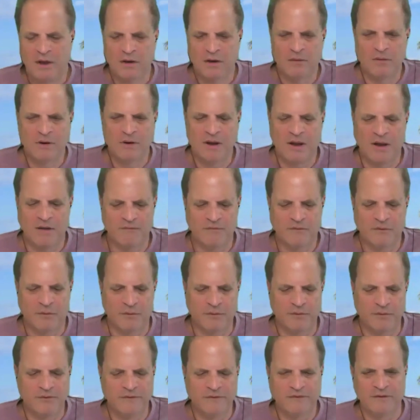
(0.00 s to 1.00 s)
You would have
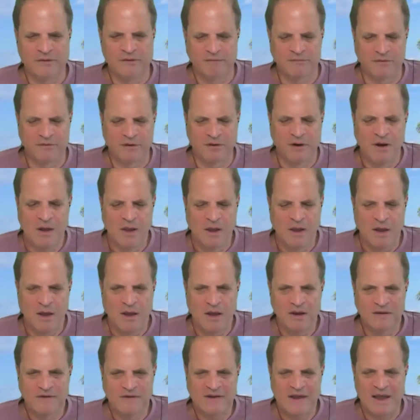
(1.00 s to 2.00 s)
gold and silver
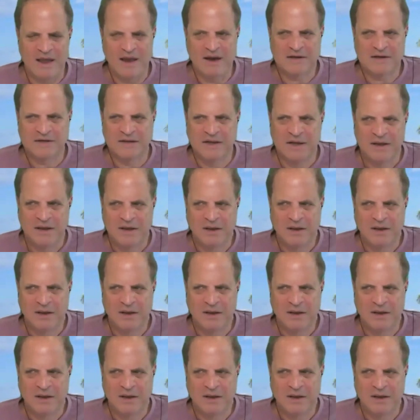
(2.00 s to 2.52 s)
attacked,